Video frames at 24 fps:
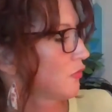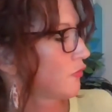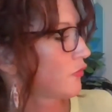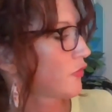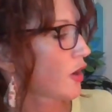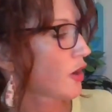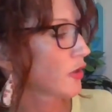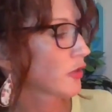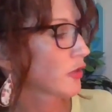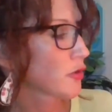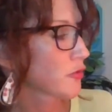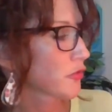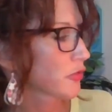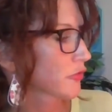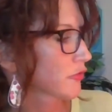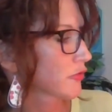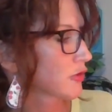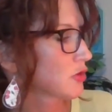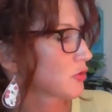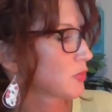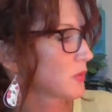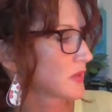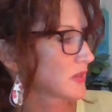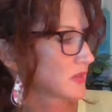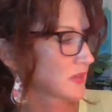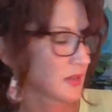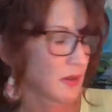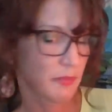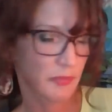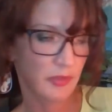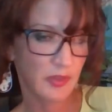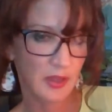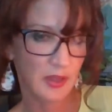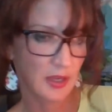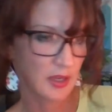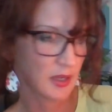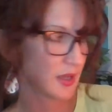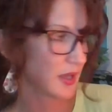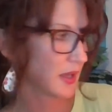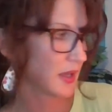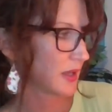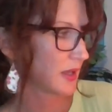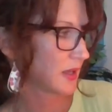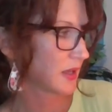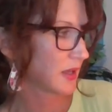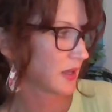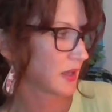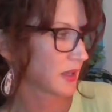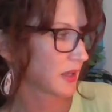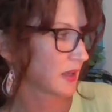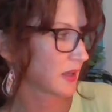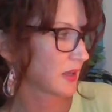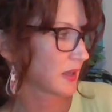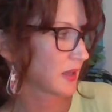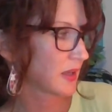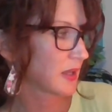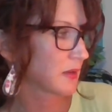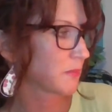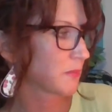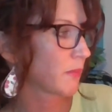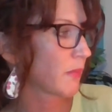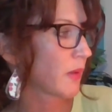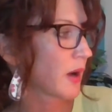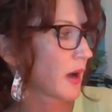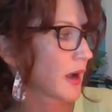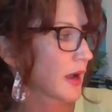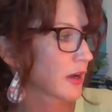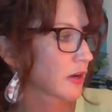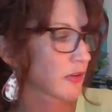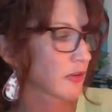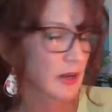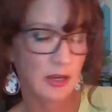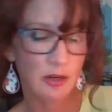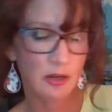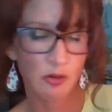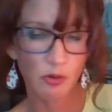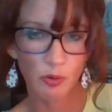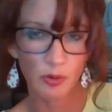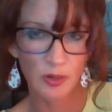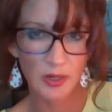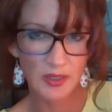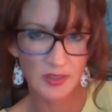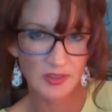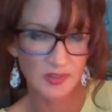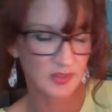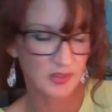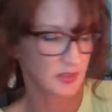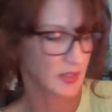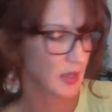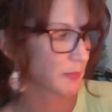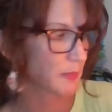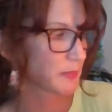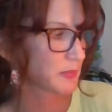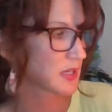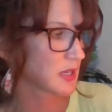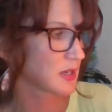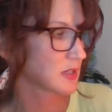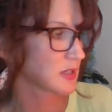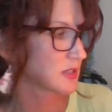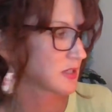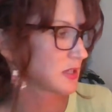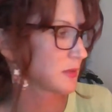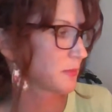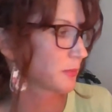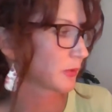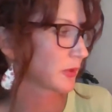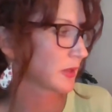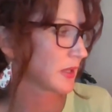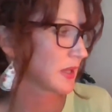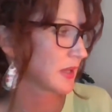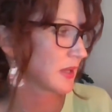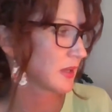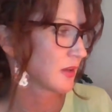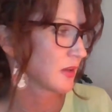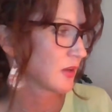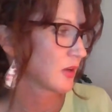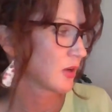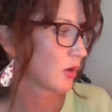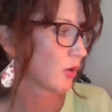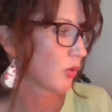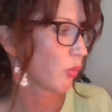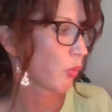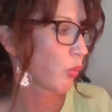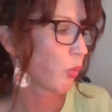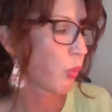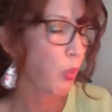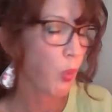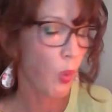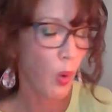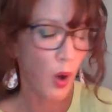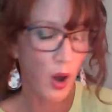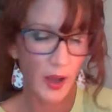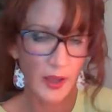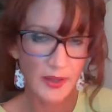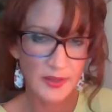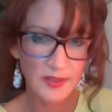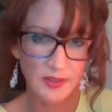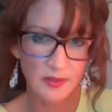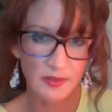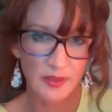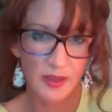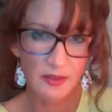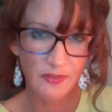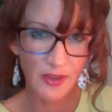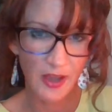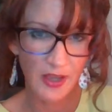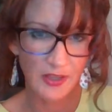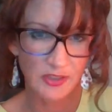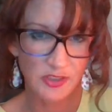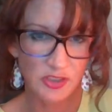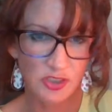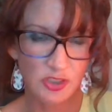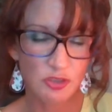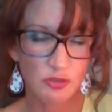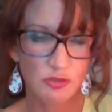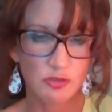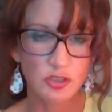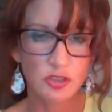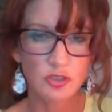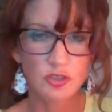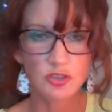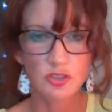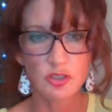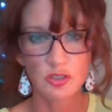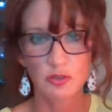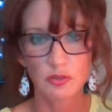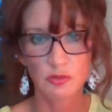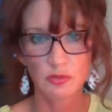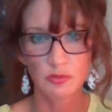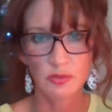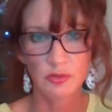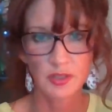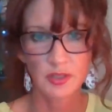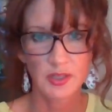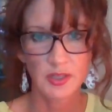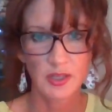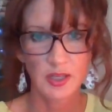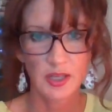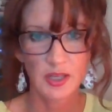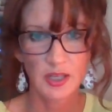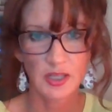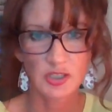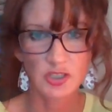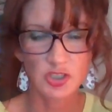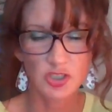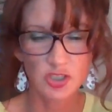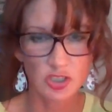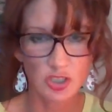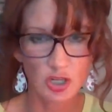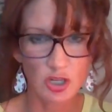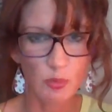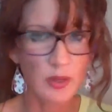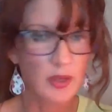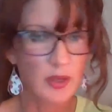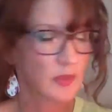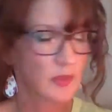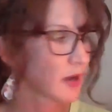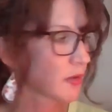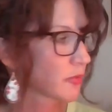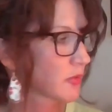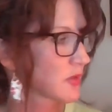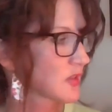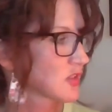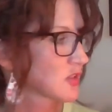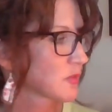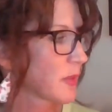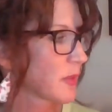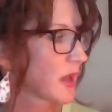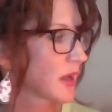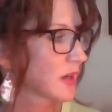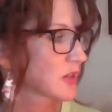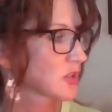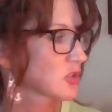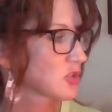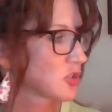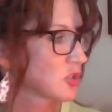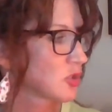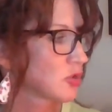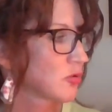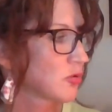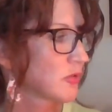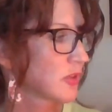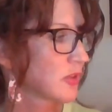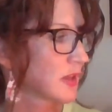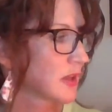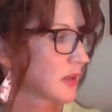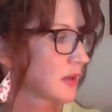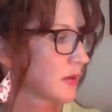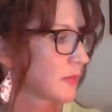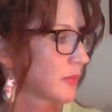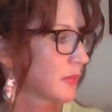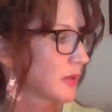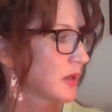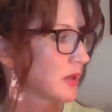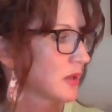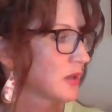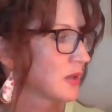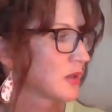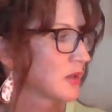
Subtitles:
follow through with something, admiring or accepting deeply what they've asked you to do and showing that respect to them